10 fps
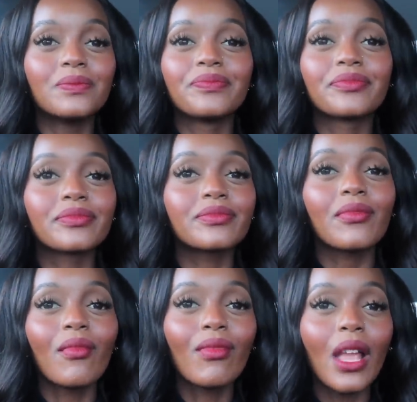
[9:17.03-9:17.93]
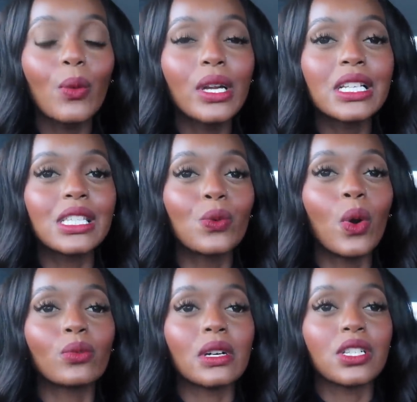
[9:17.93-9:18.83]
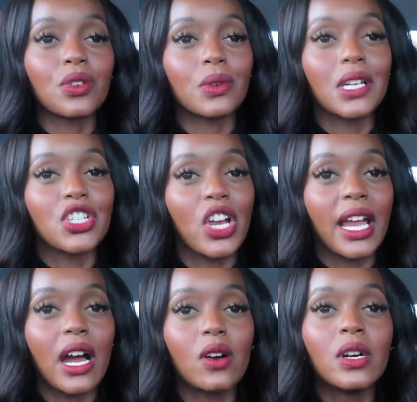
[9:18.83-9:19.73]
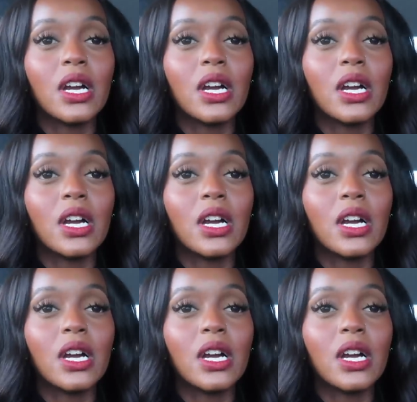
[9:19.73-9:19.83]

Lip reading: We're gonna see what restaurant we're gonna check out.